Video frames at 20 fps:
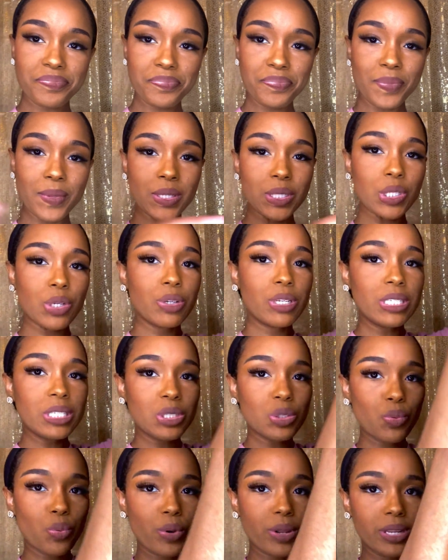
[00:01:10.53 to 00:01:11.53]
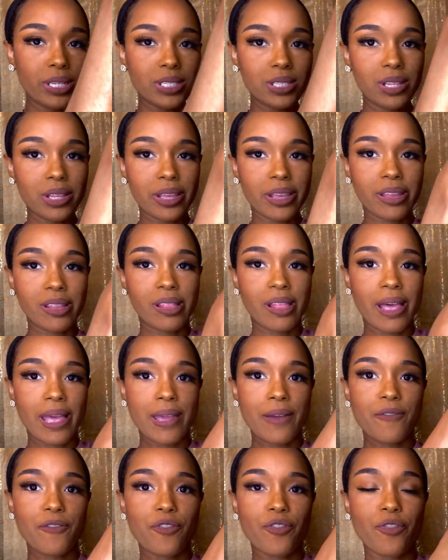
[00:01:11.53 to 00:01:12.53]
So this is what it's looking
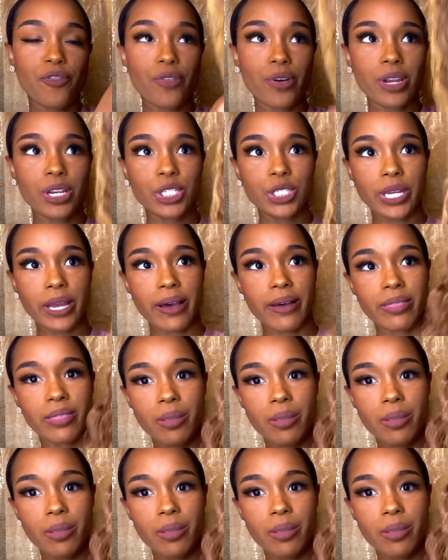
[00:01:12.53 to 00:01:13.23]
like fresh out the